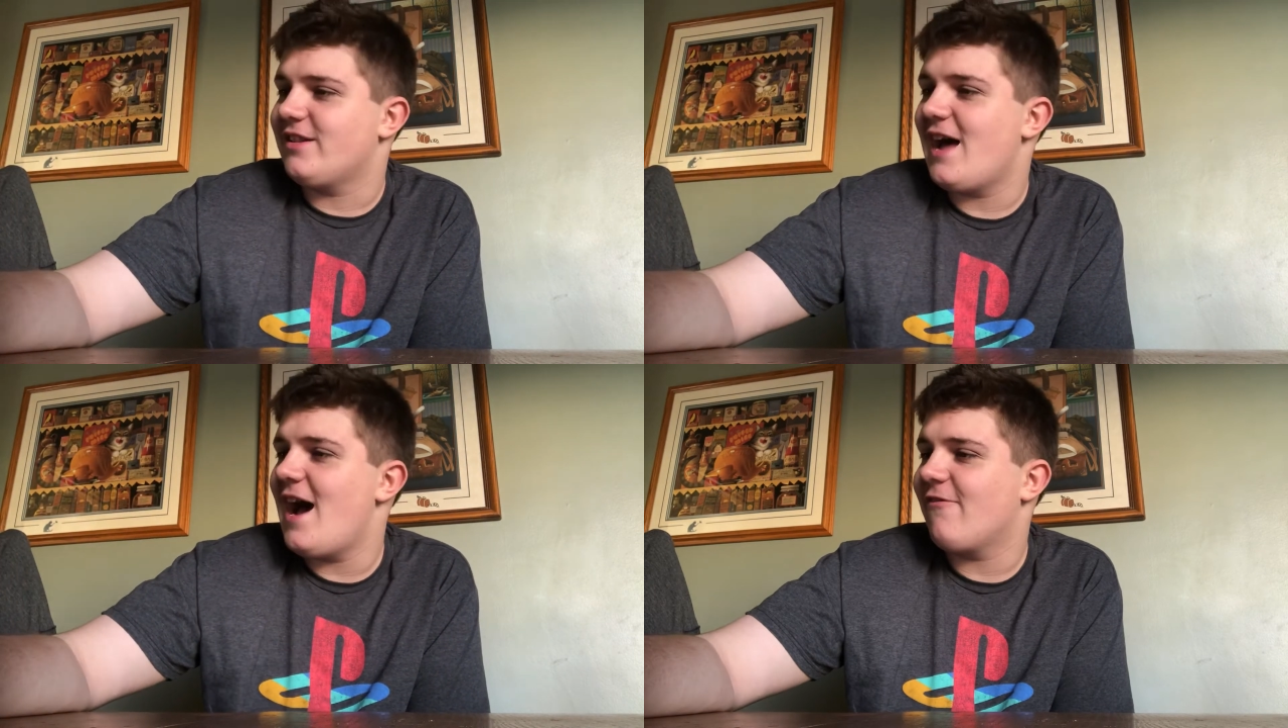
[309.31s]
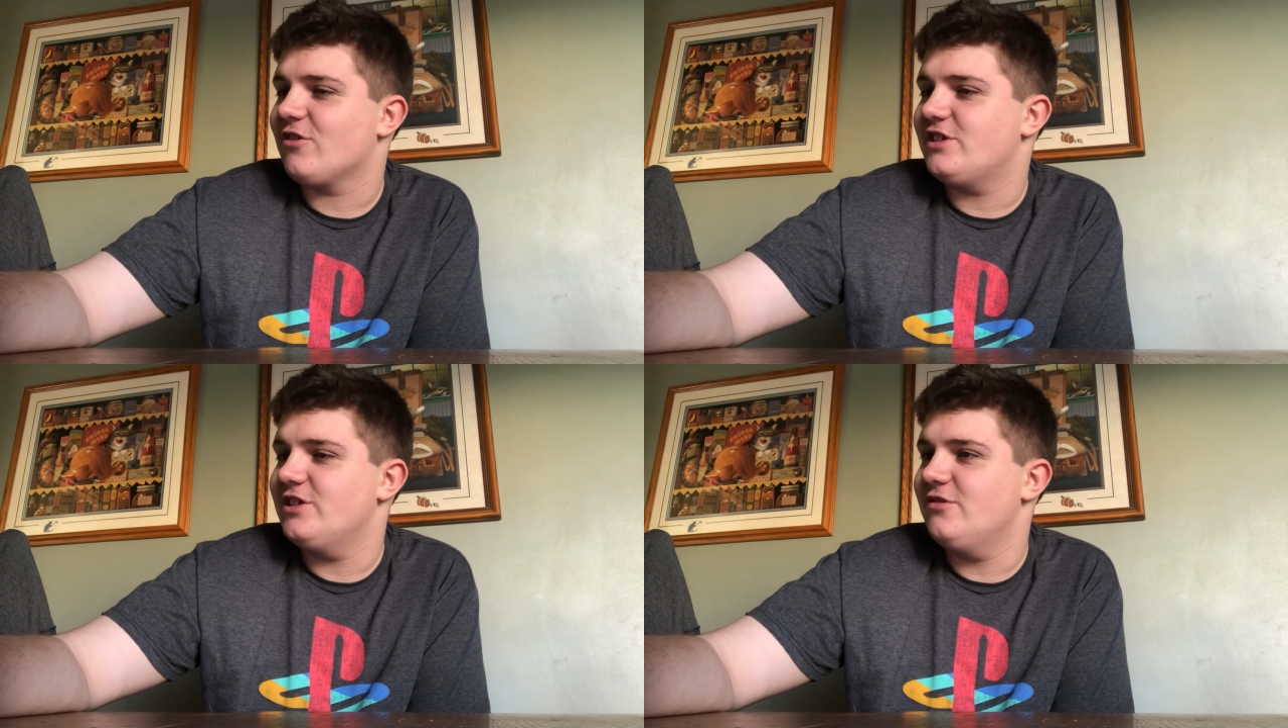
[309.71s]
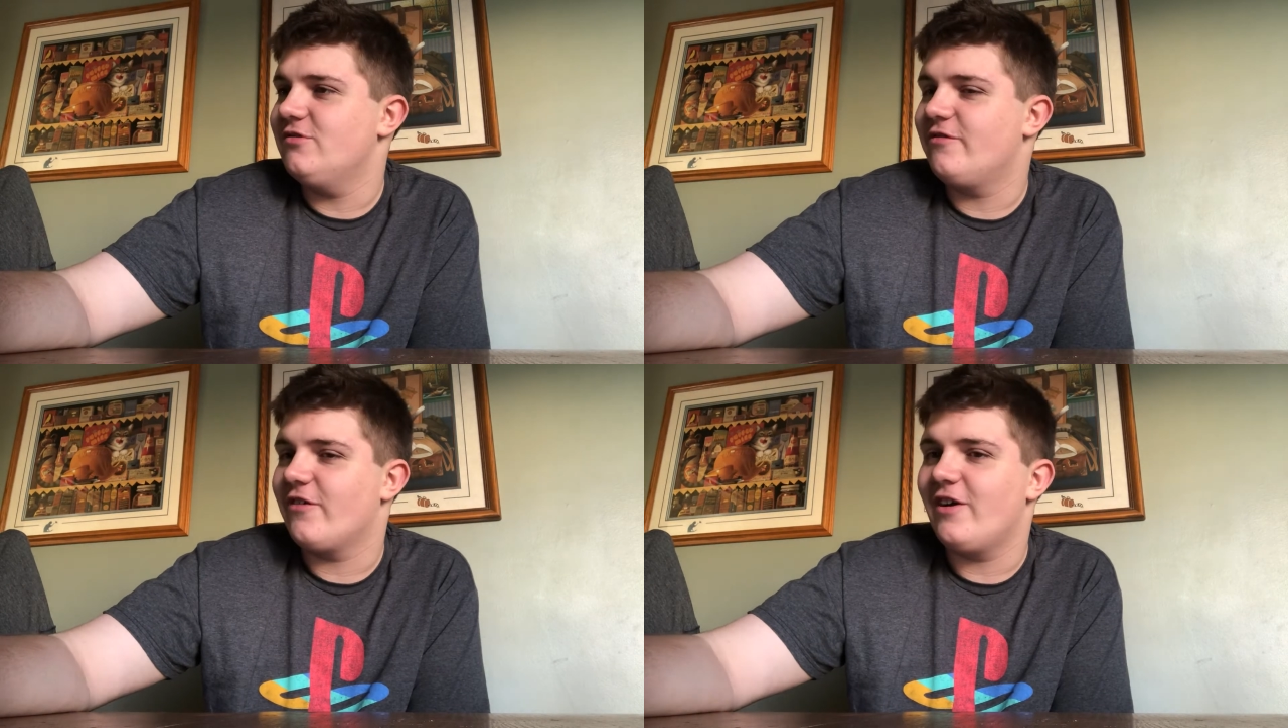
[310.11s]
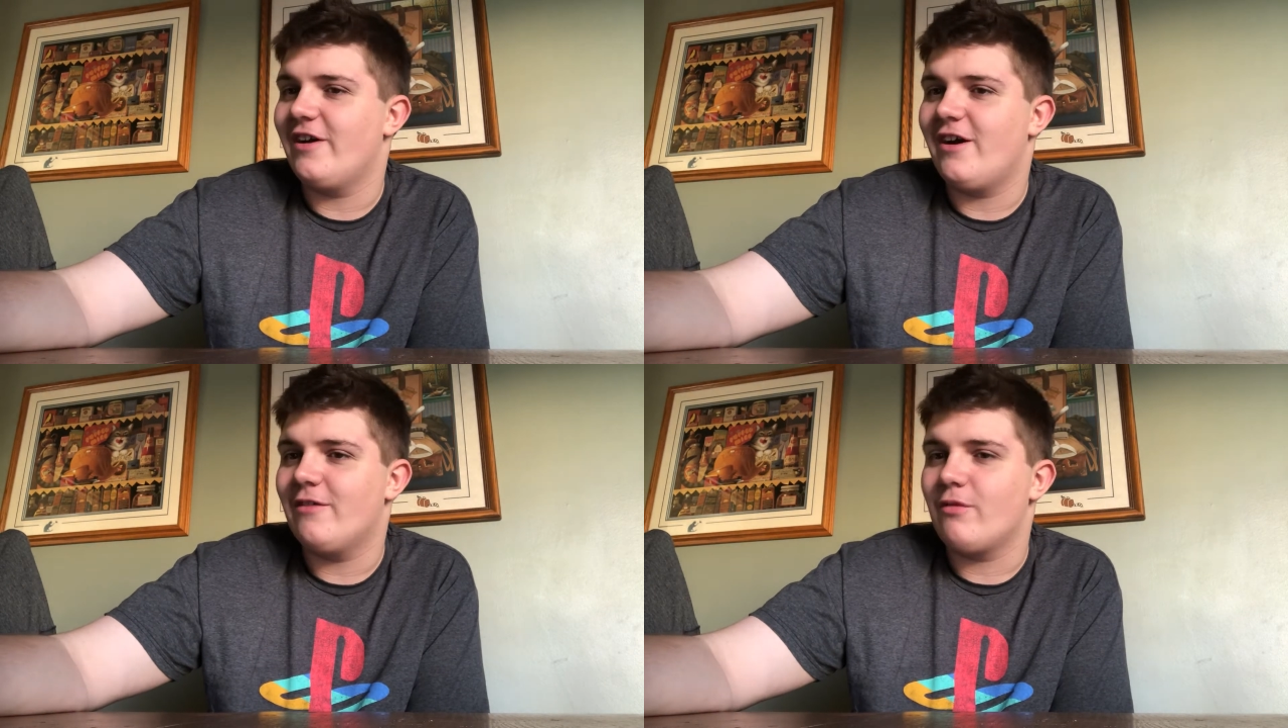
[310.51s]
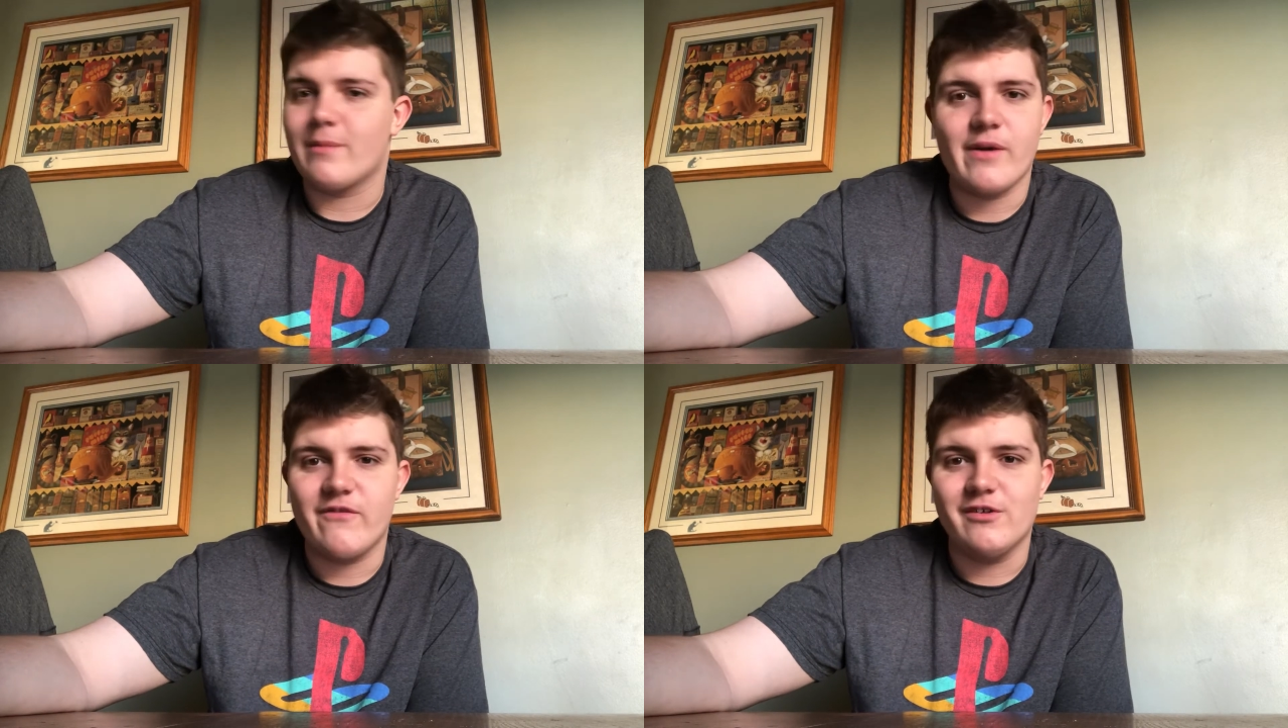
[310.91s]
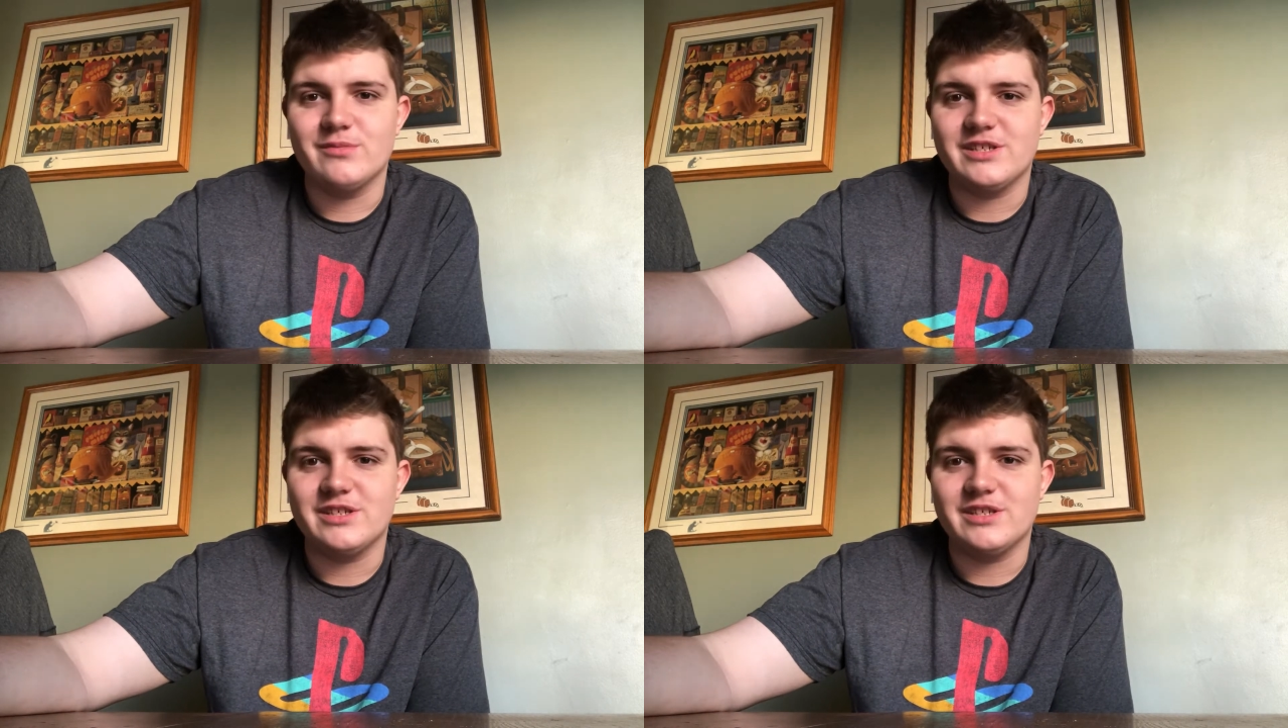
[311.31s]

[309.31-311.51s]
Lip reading: laugh or two on one of my films.